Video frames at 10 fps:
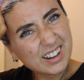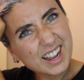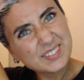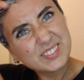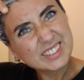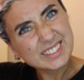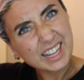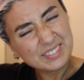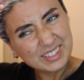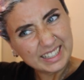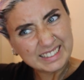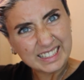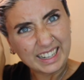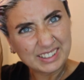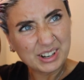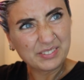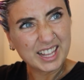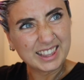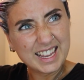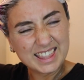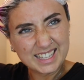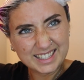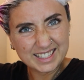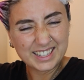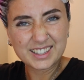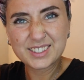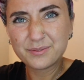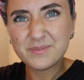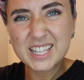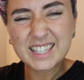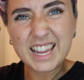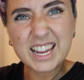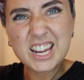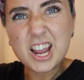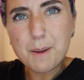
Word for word: I'm, I'm like, I don't know if I like this. It's, it's like